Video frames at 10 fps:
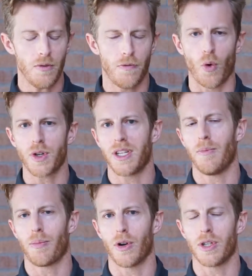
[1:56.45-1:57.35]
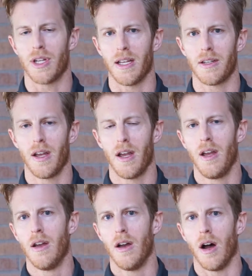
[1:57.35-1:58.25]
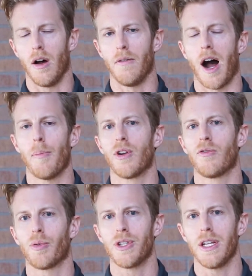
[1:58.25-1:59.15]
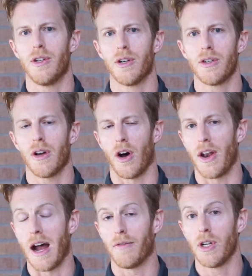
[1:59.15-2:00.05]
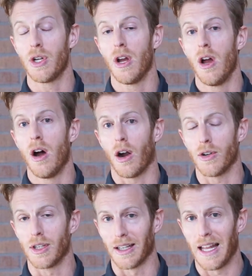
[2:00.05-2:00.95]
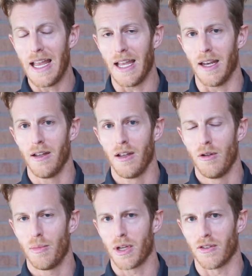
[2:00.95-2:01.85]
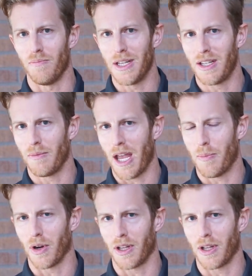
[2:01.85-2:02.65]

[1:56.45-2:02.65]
14% of operative procedures on average are delayed because of missing paper